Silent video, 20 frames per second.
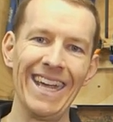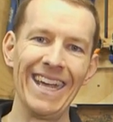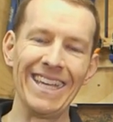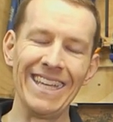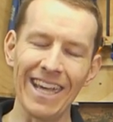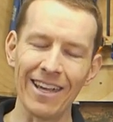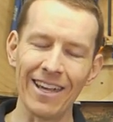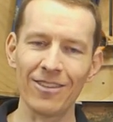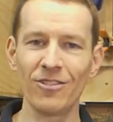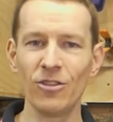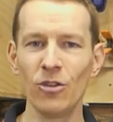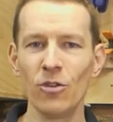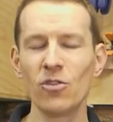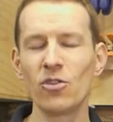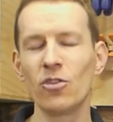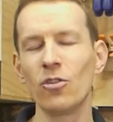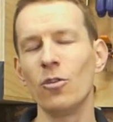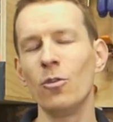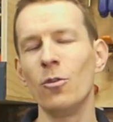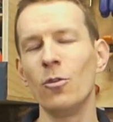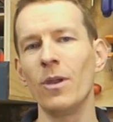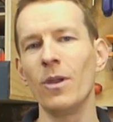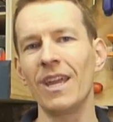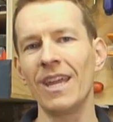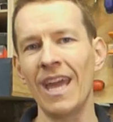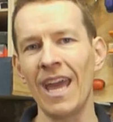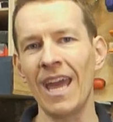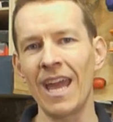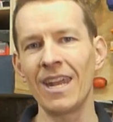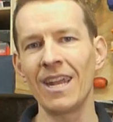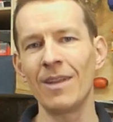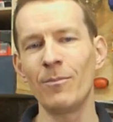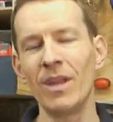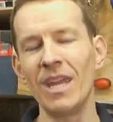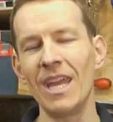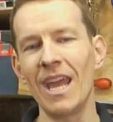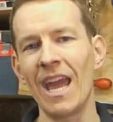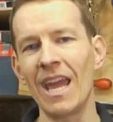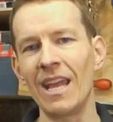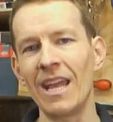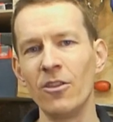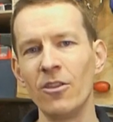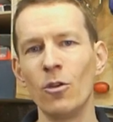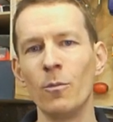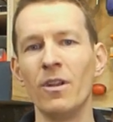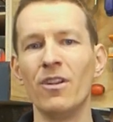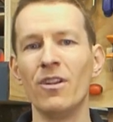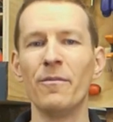Yes, YouTube can be a little bit